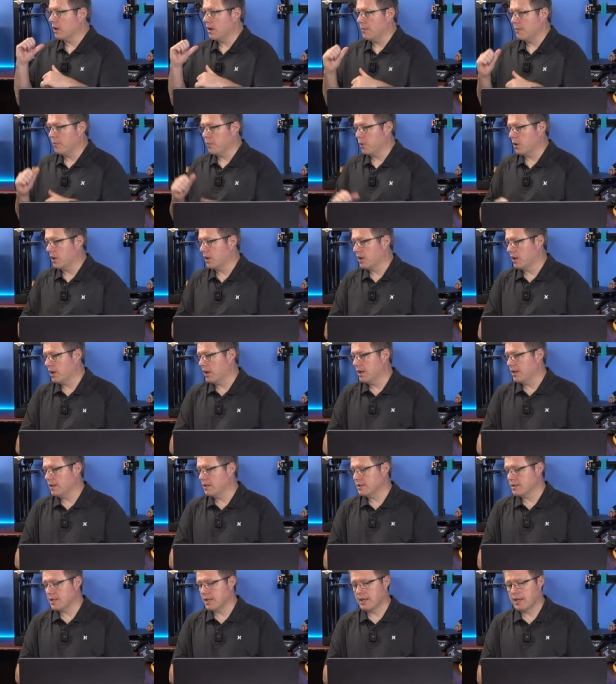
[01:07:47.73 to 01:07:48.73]
I'm working on
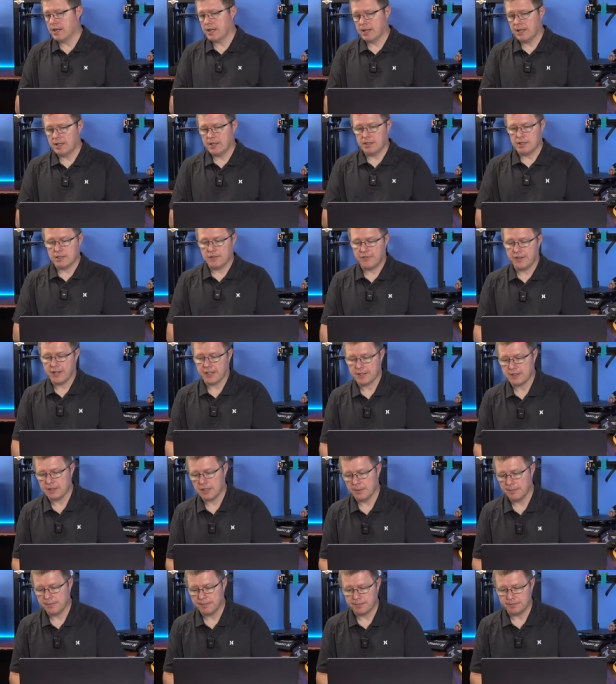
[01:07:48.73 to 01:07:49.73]
his. I got to get his fixed
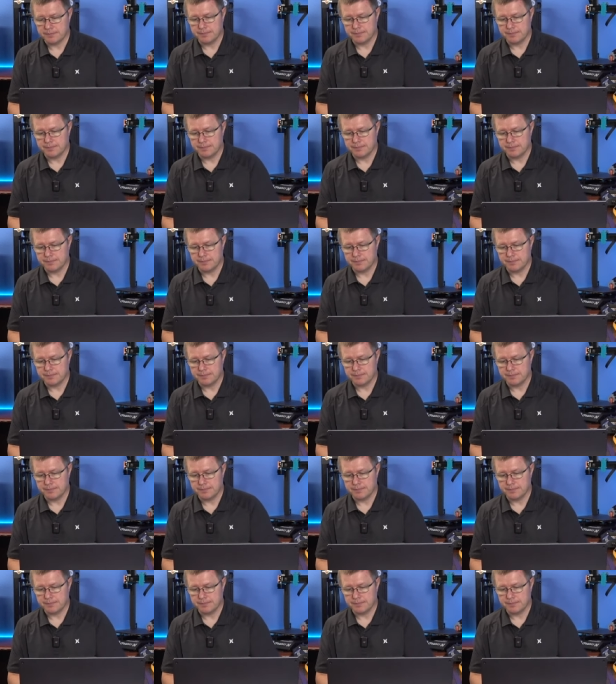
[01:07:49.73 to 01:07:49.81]
up.